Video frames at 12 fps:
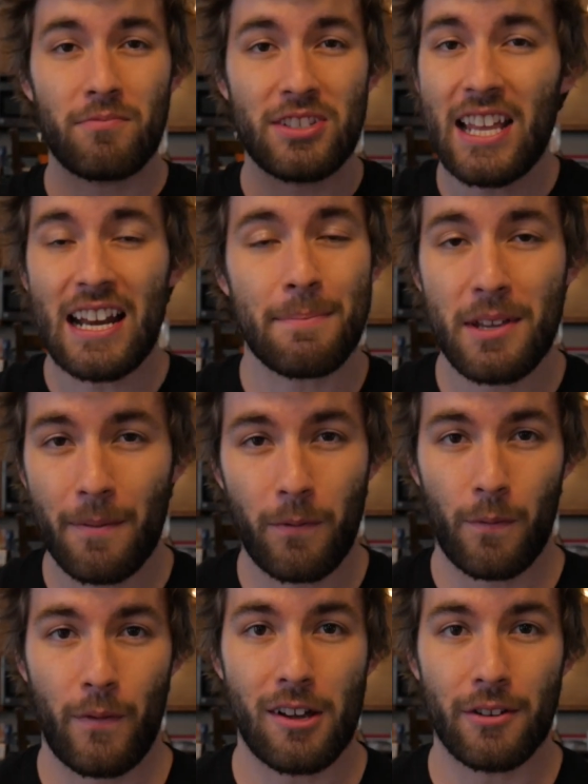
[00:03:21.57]
setting me up
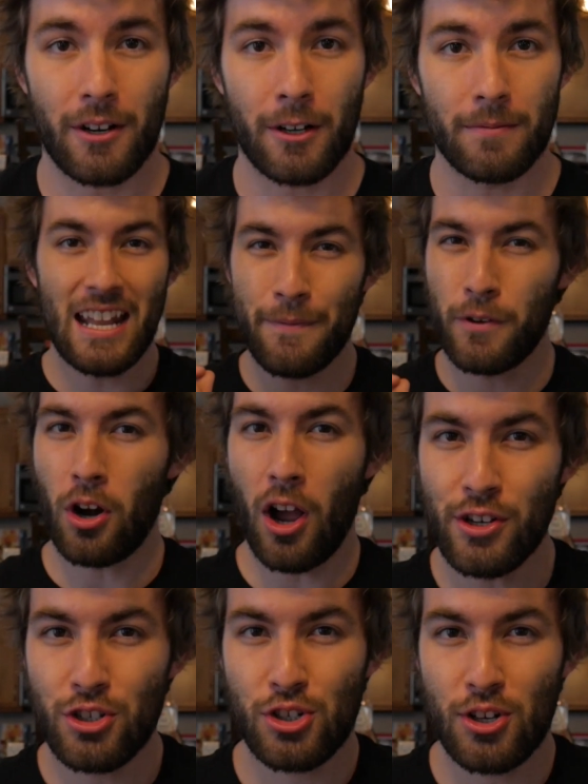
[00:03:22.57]
for failure. And if you're
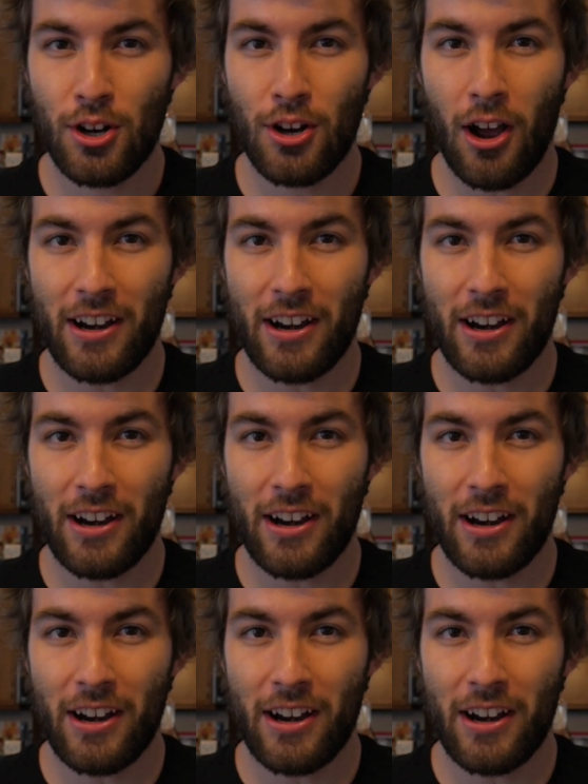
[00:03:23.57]
unsure